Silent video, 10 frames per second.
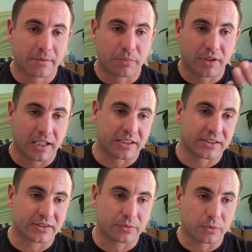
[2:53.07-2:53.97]

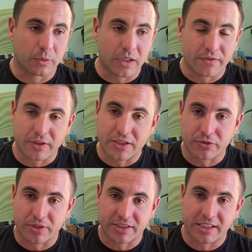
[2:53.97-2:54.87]
plus whatever
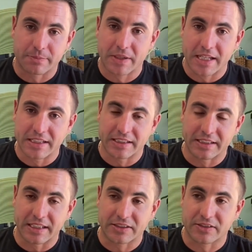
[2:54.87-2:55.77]
interest gets paid in the
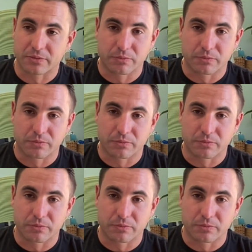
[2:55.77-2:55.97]
next